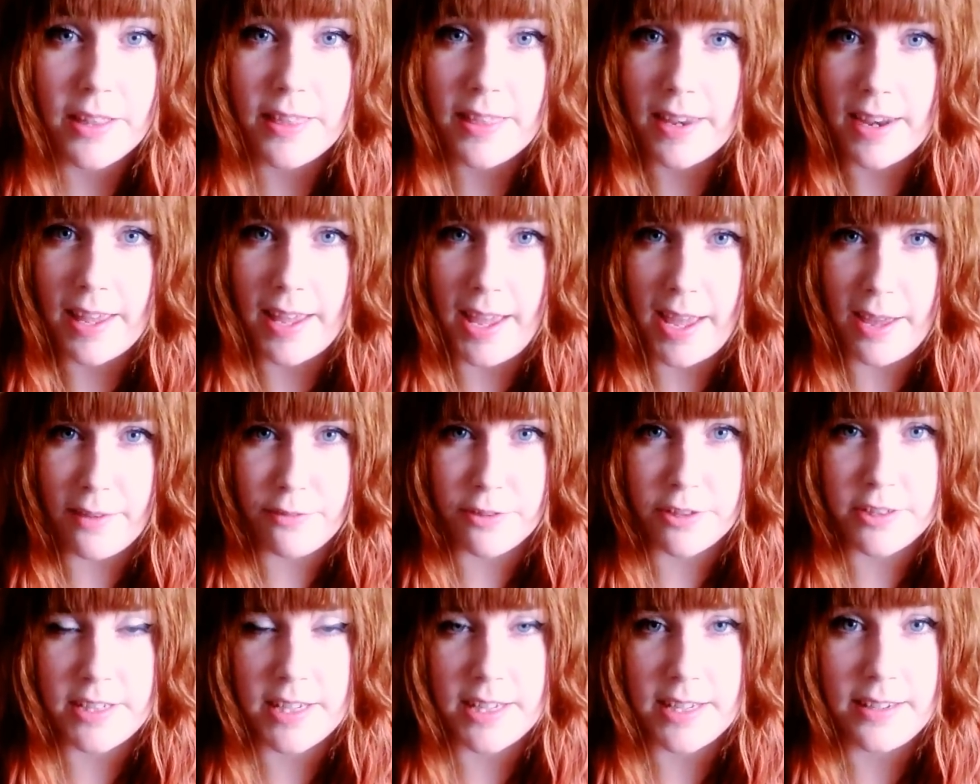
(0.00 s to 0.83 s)
than I
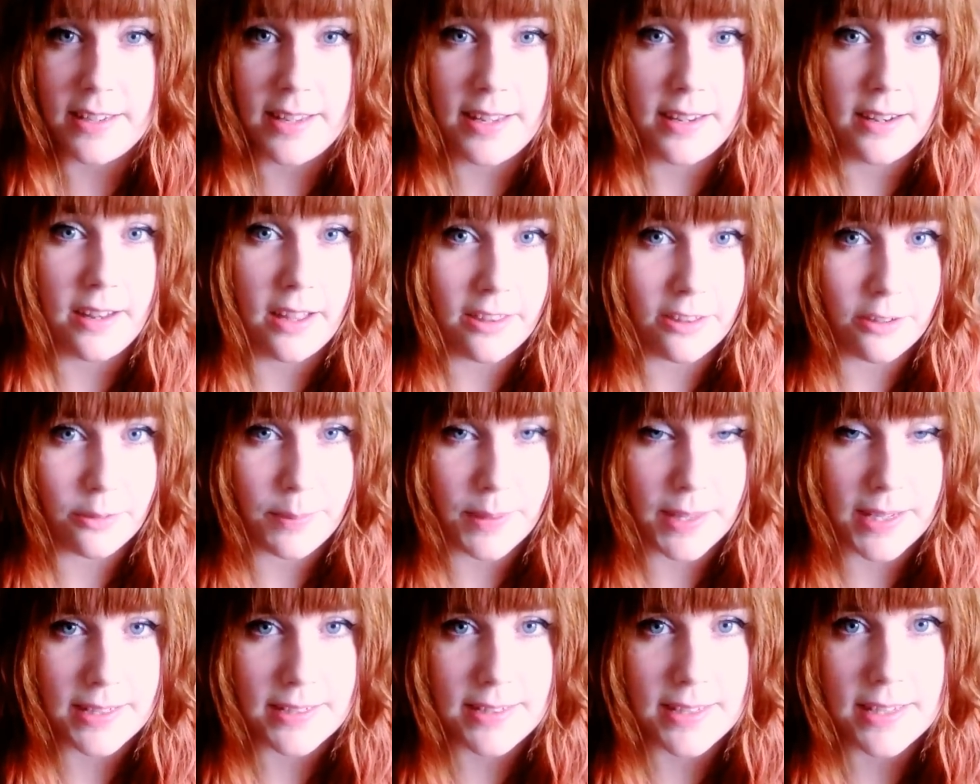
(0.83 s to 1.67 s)
ever did in other
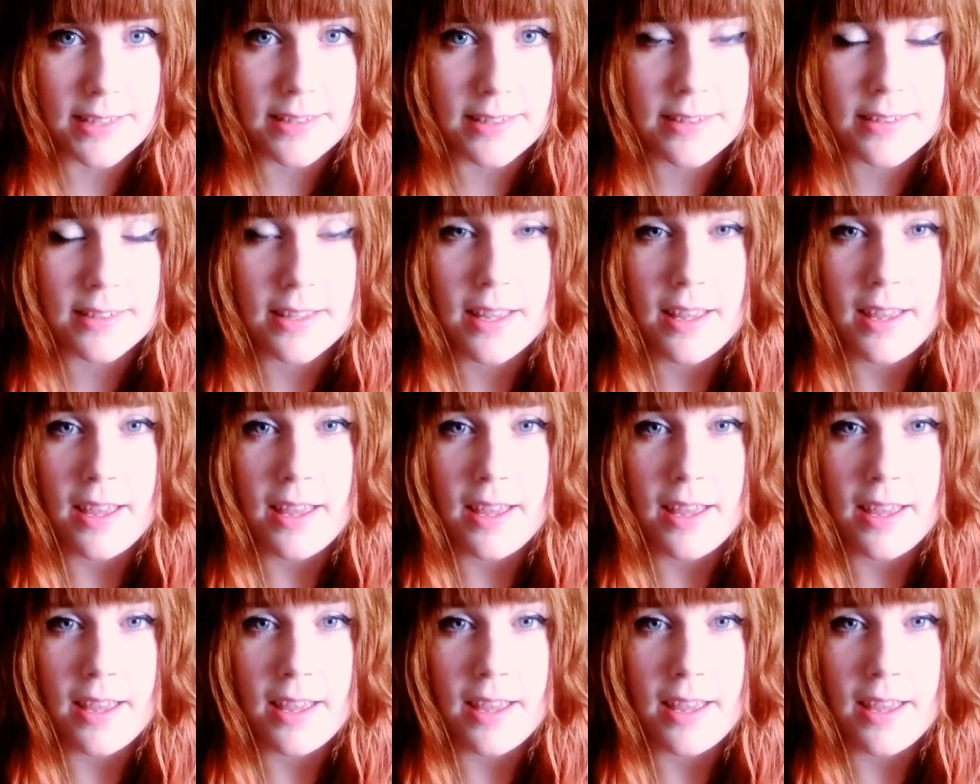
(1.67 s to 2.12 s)
places,